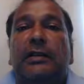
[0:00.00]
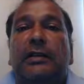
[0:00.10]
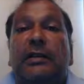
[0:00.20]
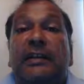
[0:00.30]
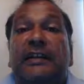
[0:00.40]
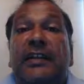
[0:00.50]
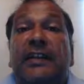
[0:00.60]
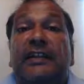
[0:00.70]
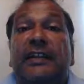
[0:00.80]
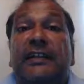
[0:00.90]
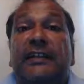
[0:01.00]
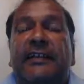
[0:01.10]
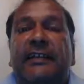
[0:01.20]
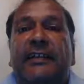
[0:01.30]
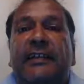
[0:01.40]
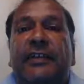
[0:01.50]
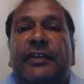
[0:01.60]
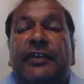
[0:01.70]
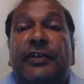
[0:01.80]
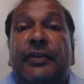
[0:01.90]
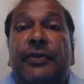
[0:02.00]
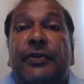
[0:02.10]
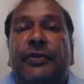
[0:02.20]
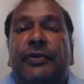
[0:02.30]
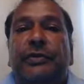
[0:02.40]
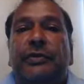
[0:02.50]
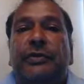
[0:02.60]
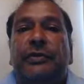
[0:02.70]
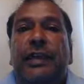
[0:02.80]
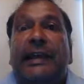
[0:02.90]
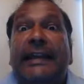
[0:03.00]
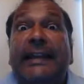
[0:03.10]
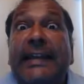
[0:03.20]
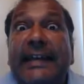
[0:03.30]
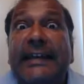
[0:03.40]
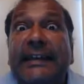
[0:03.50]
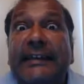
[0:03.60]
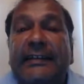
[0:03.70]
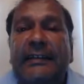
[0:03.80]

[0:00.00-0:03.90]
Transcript: It sounds easy to do, and it is.